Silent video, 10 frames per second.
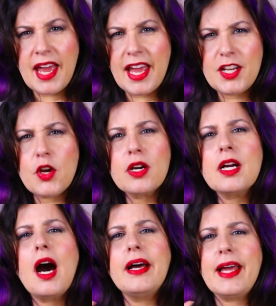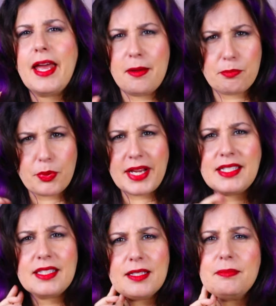and you're gonna
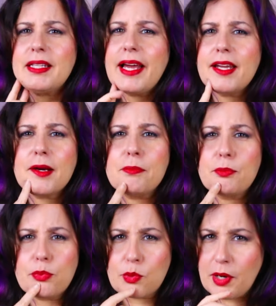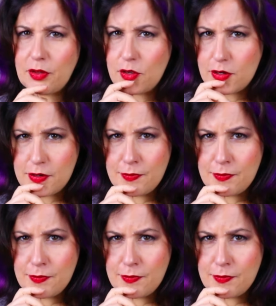embrace him like a brother?